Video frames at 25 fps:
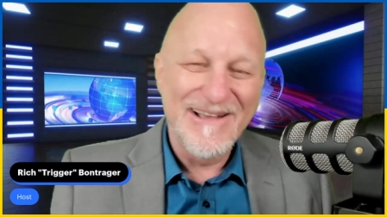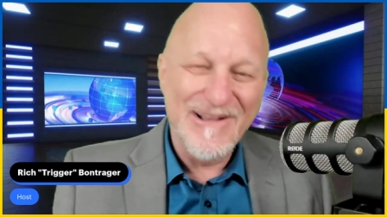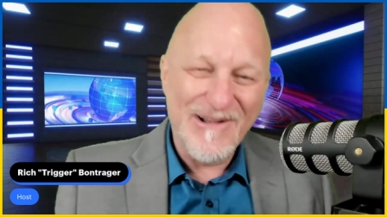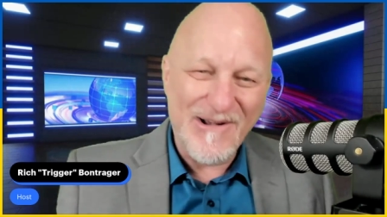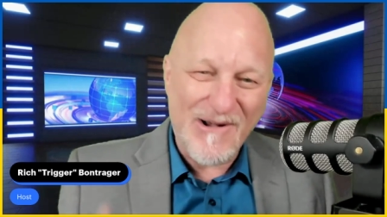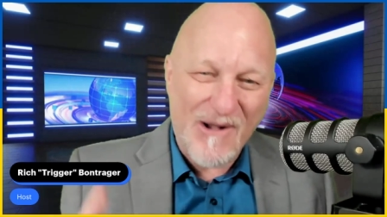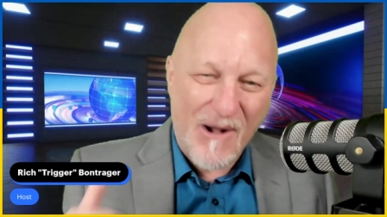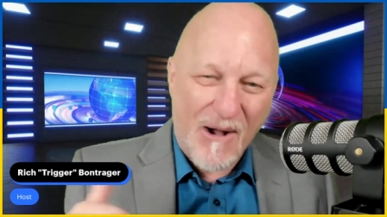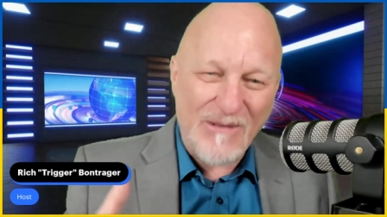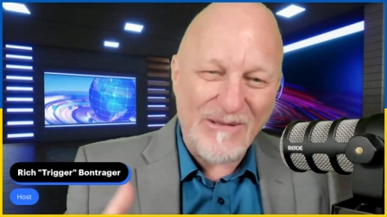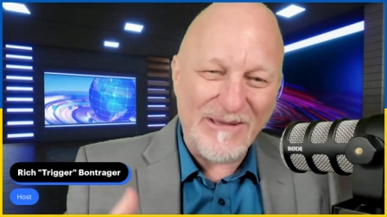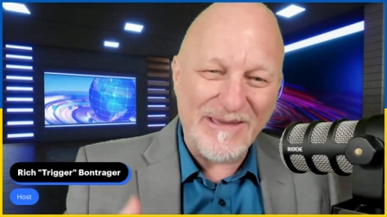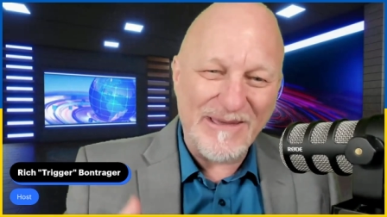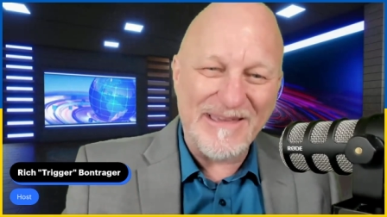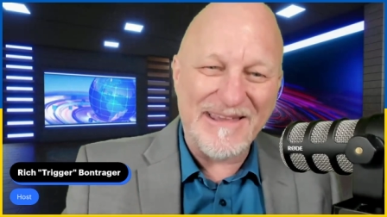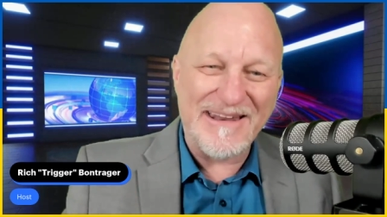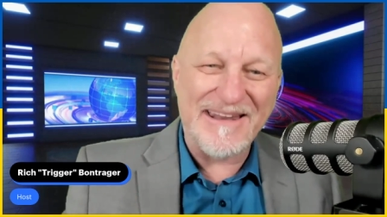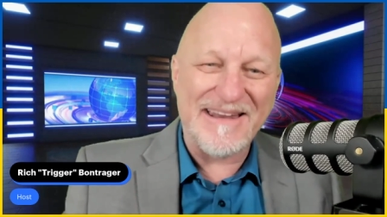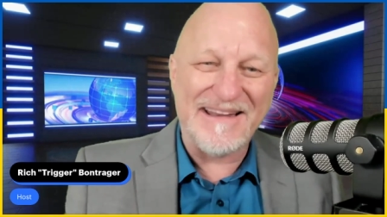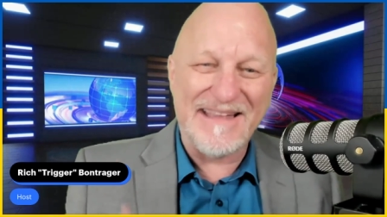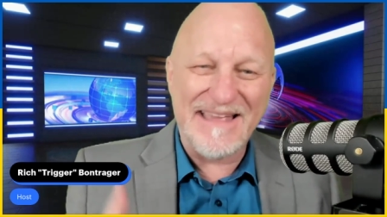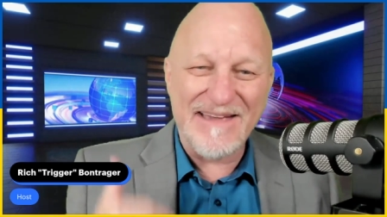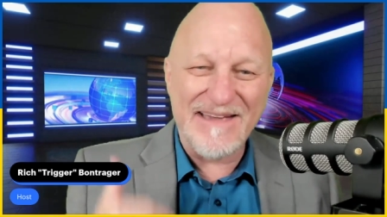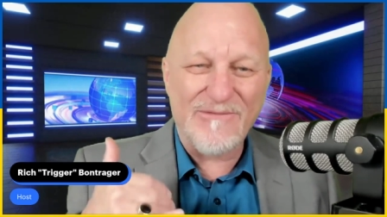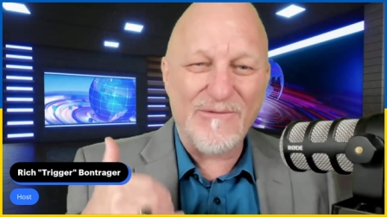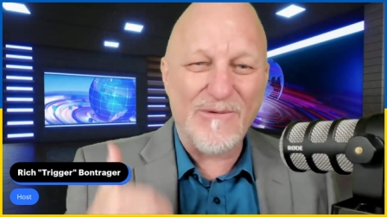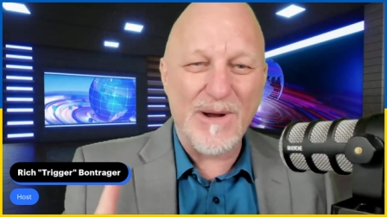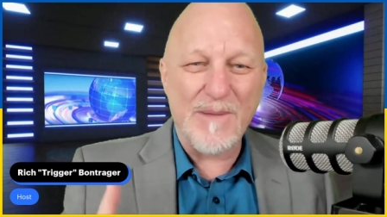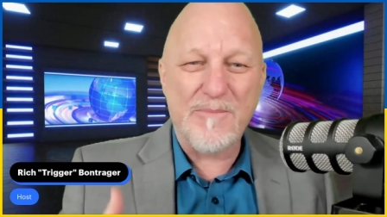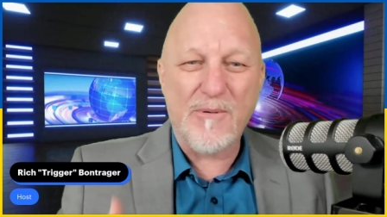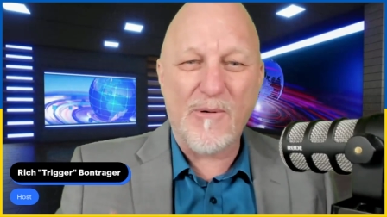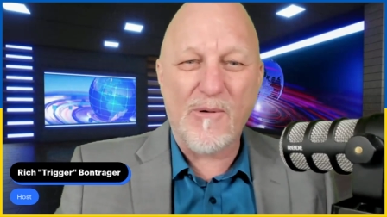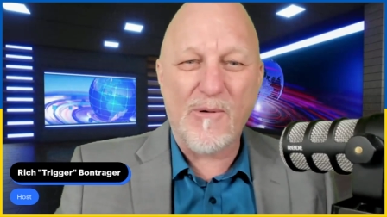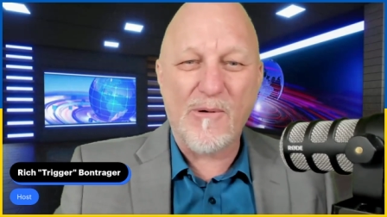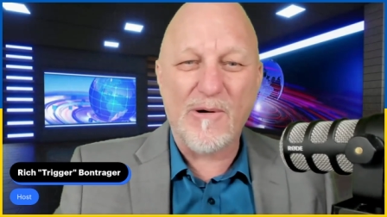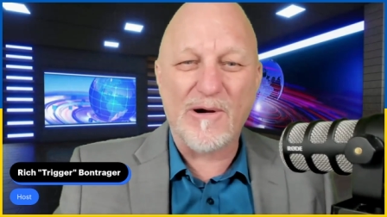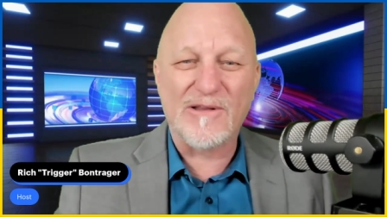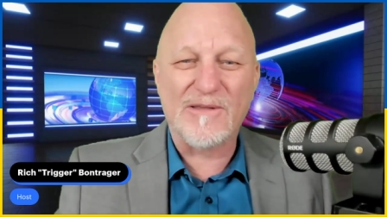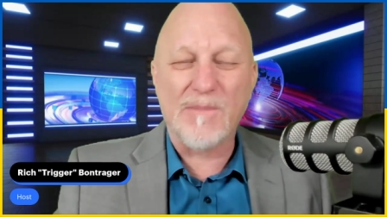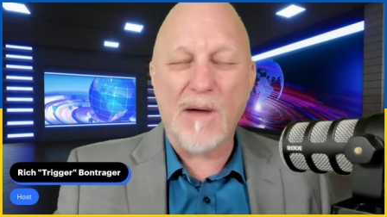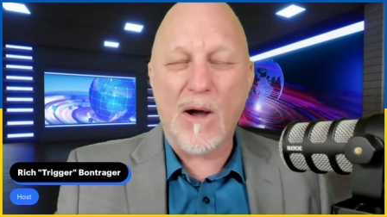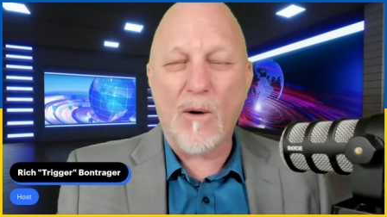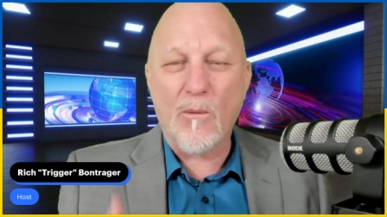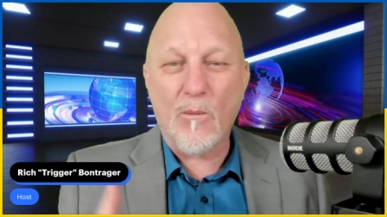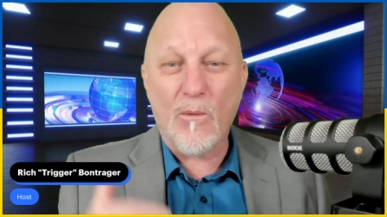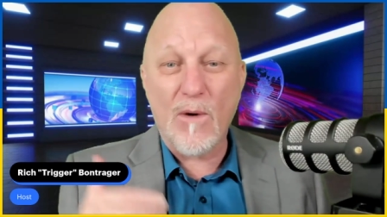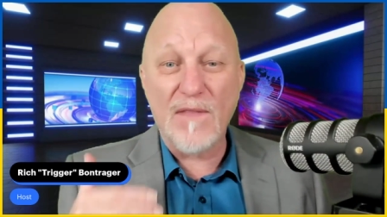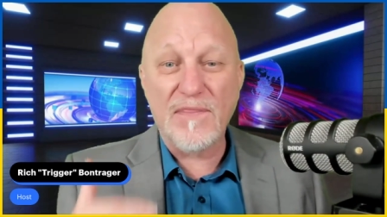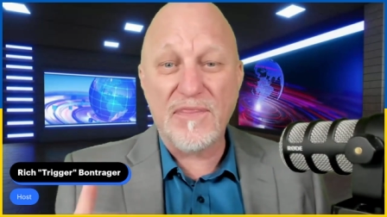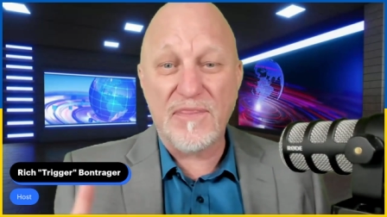calling in and giving reports
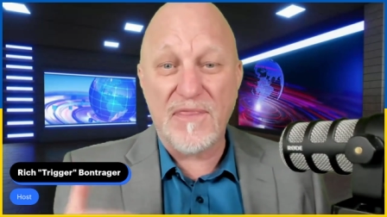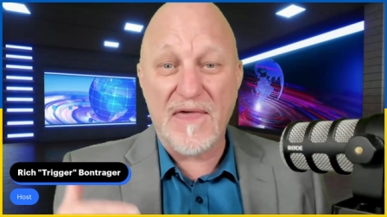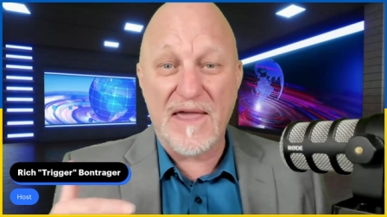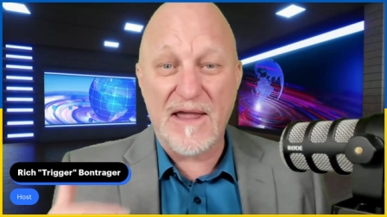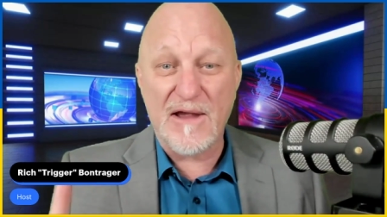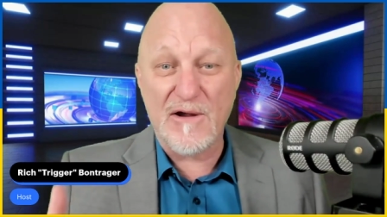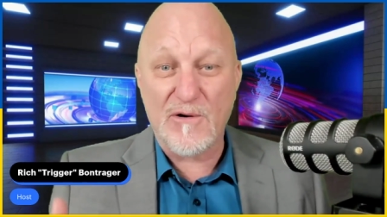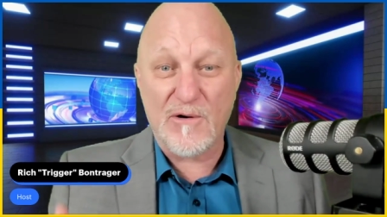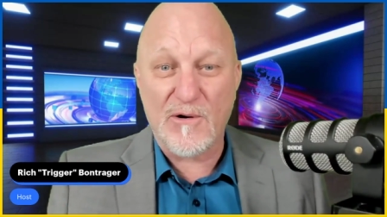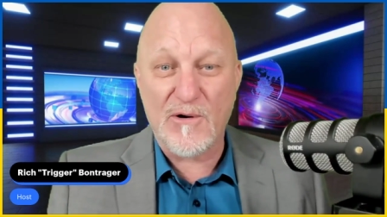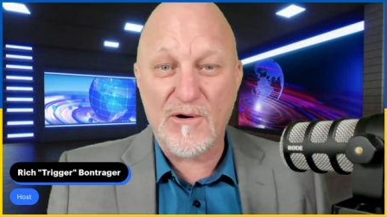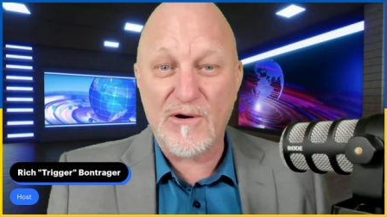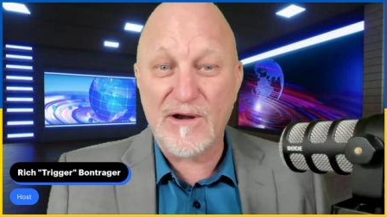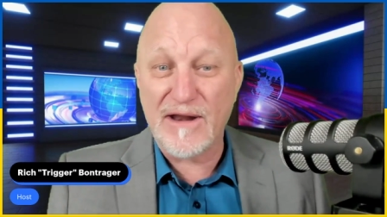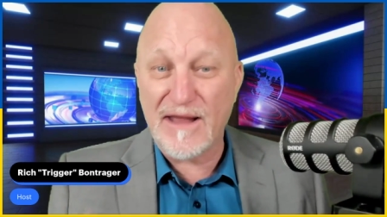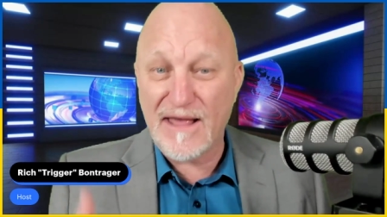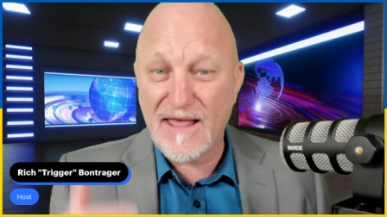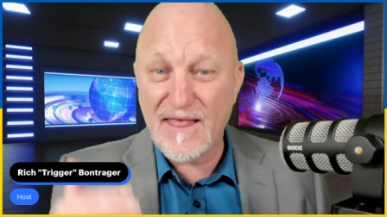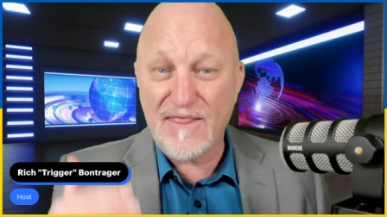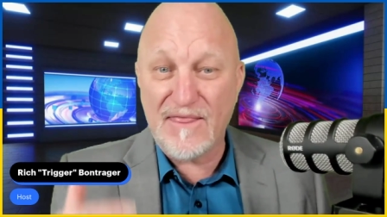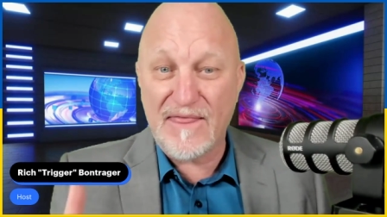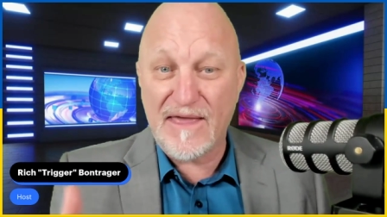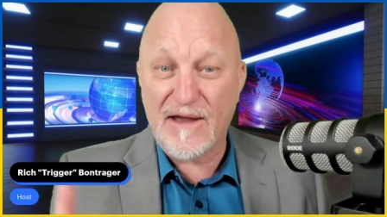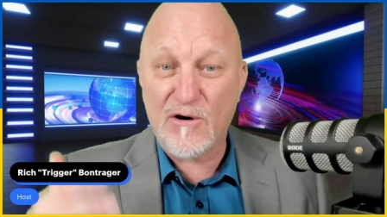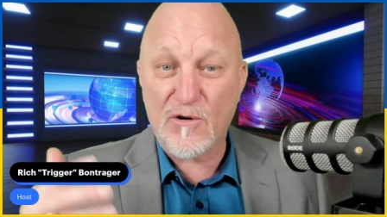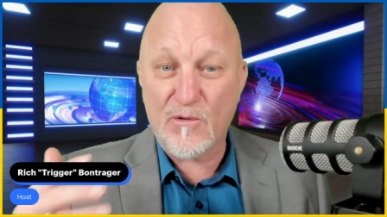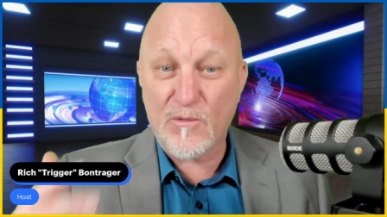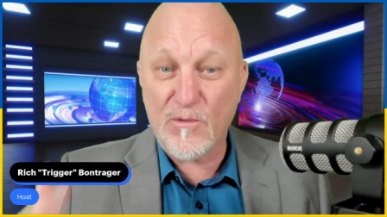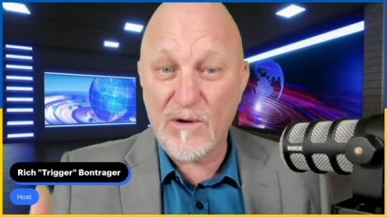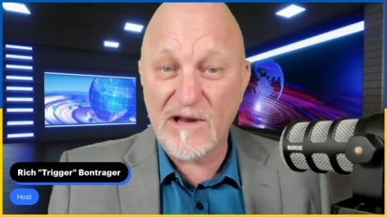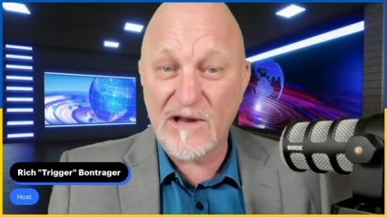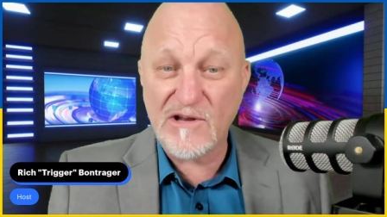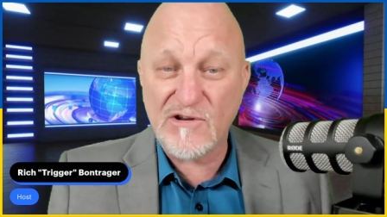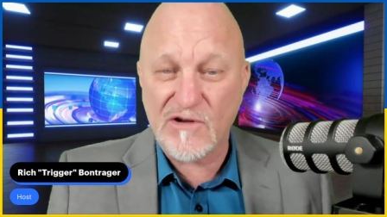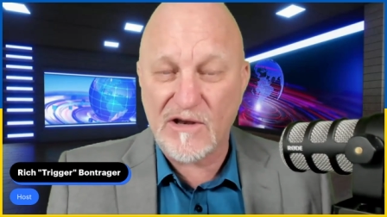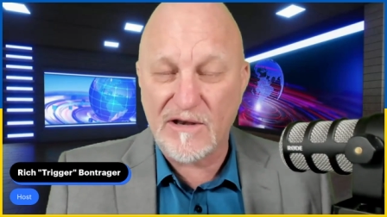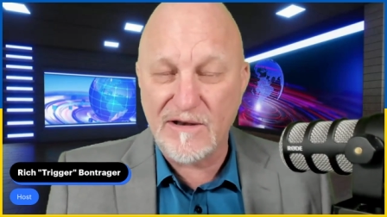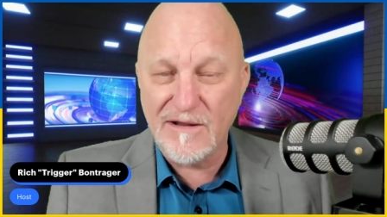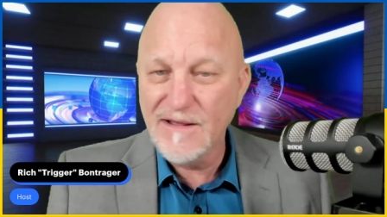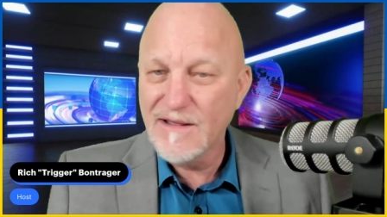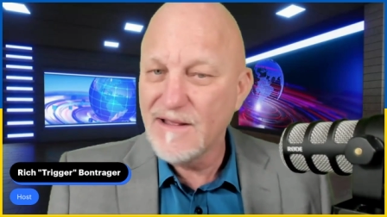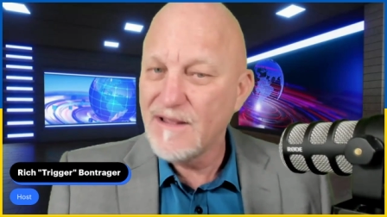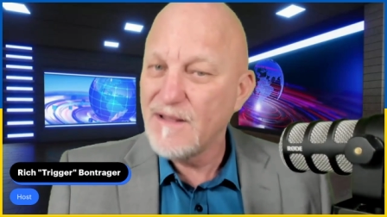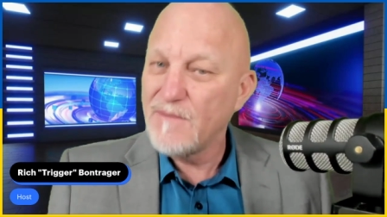about what they heard in their region,